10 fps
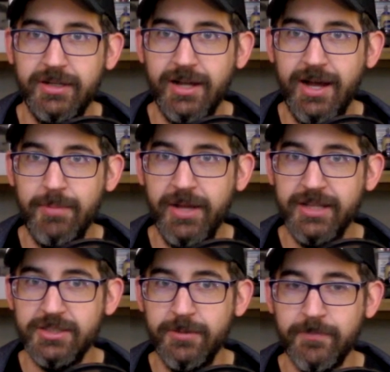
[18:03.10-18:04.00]

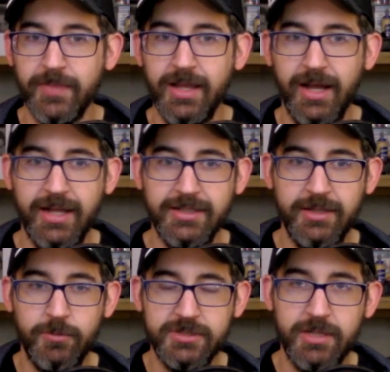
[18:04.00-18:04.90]
combat. So I
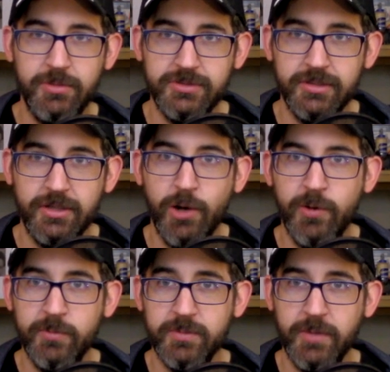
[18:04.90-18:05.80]
was able to go
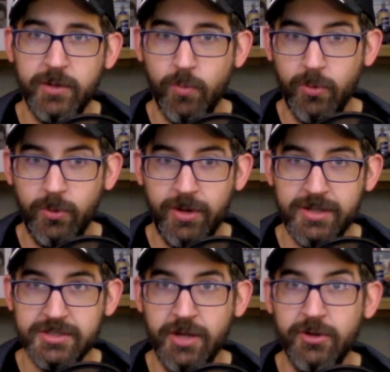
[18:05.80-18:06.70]
in with my warlord on
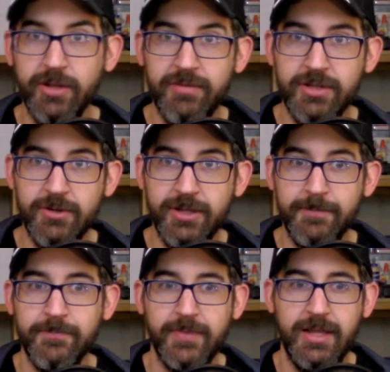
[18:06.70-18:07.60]
his other levy unit
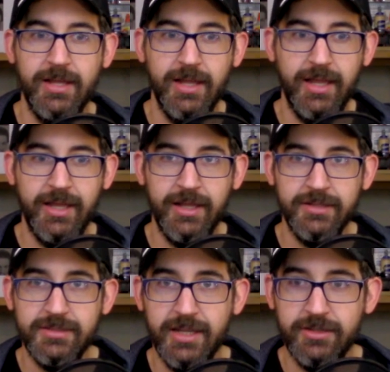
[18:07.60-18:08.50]

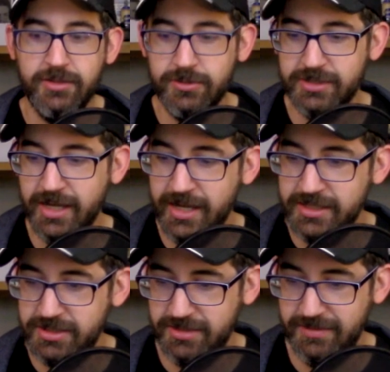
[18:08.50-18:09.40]
and take those
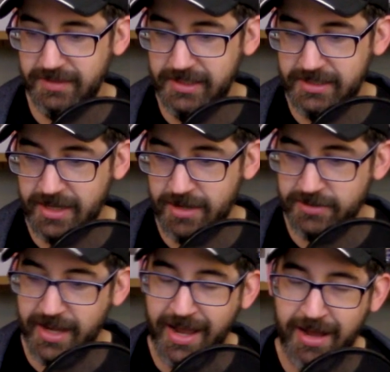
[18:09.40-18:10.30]
guys down
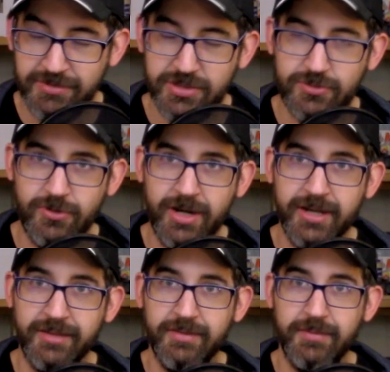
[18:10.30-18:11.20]
to half
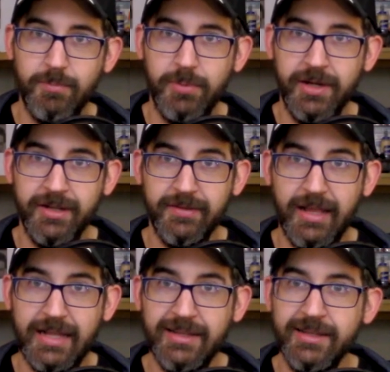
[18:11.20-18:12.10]
strength, but
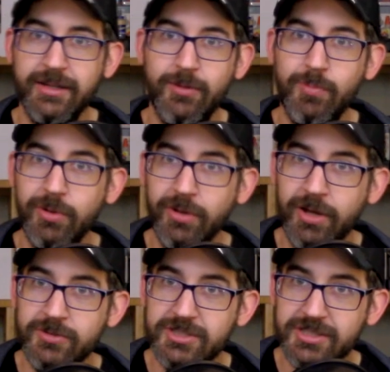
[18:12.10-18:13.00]
I didn't get him
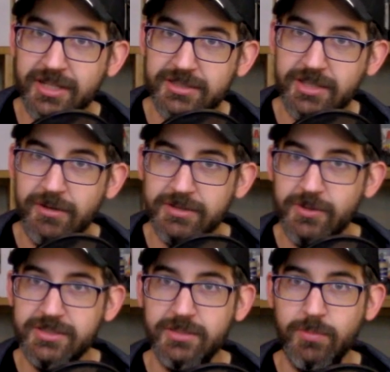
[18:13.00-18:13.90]
below 6. So I was
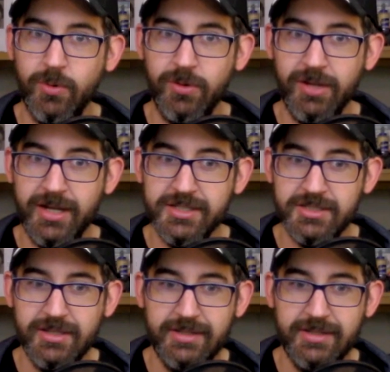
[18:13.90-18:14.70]
quite demoralized.